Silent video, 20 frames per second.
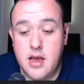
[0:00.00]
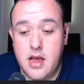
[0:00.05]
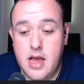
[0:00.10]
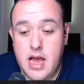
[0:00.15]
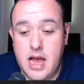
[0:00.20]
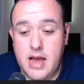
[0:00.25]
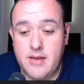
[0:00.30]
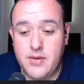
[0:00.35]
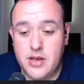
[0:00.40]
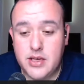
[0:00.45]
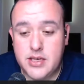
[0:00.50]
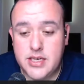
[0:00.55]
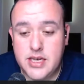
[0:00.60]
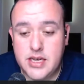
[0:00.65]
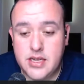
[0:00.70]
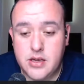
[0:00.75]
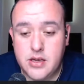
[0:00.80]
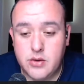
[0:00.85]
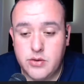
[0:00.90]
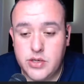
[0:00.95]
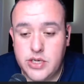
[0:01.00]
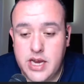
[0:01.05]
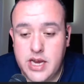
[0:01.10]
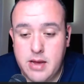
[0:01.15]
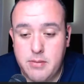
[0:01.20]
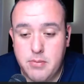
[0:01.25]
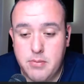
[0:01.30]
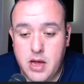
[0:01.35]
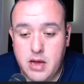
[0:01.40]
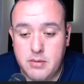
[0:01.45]
I haven't seen those
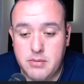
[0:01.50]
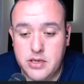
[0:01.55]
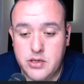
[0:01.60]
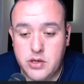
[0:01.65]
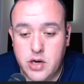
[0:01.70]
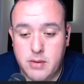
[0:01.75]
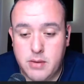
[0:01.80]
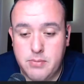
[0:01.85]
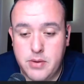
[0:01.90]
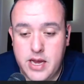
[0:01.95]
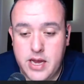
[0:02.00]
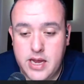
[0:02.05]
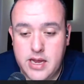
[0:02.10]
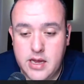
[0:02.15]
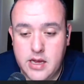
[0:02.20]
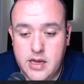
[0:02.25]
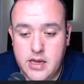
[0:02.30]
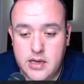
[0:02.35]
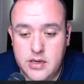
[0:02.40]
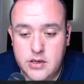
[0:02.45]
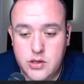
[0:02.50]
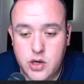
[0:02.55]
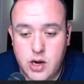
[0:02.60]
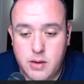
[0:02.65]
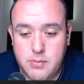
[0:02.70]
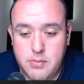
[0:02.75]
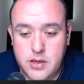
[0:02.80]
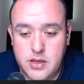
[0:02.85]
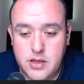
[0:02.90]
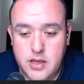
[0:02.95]
yet, Bobby. Drop a uh,
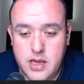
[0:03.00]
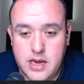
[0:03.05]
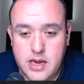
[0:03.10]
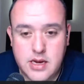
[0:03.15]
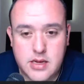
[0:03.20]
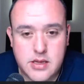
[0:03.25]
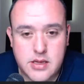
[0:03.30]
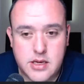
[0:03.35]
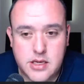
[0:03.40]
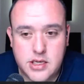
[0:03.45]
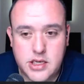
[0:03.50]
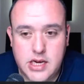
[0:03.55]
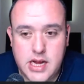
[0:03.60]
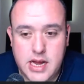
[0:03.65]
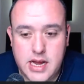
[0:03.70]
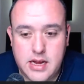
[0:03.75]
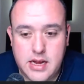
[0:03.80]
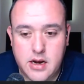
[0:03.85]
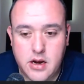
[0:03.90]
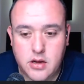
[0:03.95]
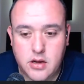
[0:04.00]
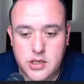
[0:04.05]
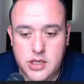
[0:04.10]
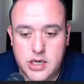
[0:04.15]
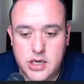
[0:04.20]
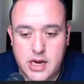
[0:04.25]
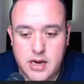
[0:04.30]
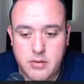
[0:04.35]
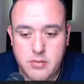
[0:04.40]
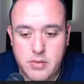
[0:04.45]
drop a link in the chat, and I'll
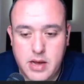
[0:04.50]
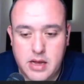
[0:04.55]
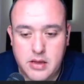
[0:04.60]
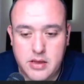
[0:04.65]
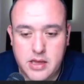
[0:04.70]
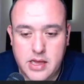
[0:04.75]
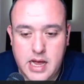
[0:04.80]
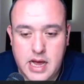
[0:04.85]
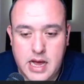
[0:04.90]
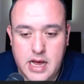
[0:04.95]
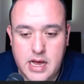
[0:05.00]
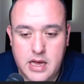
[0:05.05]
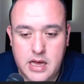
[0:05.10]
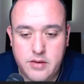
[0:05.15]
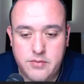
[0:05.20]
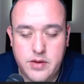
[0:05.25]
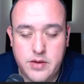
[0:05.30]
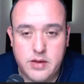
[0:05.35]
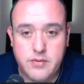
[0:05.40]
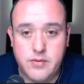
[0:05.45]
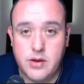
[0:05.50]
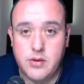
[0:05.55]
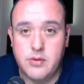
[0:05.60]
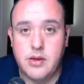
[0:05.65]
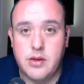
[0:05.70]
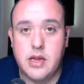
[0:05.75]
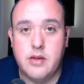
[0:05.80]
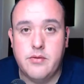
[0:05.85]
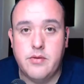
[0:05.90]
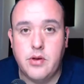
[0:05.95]
check them out live if you
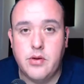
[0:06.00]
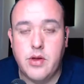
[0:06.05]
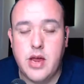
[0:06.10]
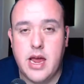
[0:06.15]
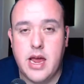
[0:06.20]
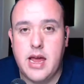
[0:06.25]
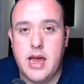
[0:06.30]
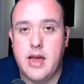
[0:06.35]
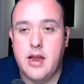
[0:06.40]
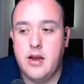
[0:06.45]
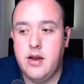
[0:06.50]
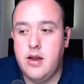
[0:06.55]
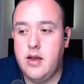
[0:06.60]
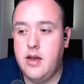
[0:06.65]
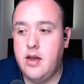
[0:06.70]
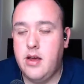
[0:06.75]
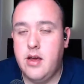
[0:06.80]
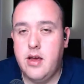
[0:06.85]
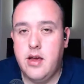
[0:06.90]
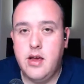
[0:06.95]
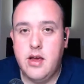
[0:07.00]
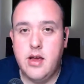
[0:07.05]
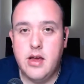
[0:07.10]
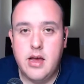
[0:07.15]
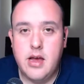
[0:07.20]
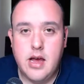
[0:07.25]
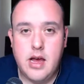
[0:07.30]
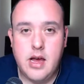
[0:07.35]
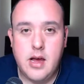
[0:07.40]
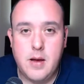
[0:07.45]
if you can.
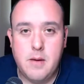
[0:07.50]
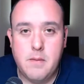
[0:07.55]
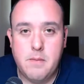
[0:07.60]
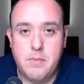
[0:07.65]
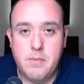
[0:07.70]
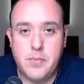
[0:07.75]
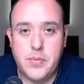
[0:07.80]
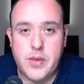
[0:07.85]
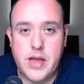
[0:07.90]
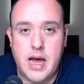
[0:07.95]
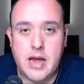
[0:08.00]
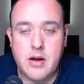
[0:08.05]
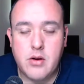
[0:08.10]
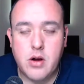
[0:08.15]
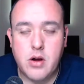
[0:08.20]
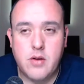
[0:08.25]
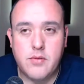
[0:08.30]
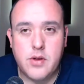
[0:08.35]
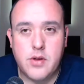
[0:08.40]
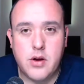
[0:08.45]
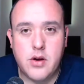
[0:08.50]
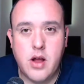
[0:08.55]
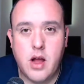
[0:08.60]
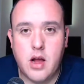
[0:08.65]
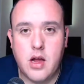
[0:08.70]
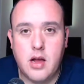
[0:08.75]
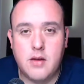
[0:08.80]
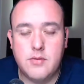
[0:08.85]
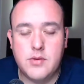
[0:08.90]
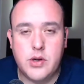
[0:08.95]
Um, I don't know if they're
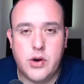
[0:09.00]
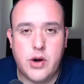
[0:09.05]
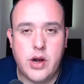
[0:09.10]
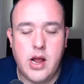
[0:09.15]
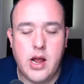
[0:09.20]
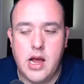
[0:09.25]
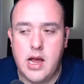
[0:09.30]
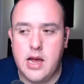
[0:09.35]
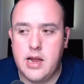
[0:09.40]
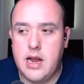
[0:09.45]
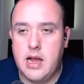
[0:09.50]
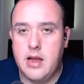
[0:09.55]
knockoffs or not.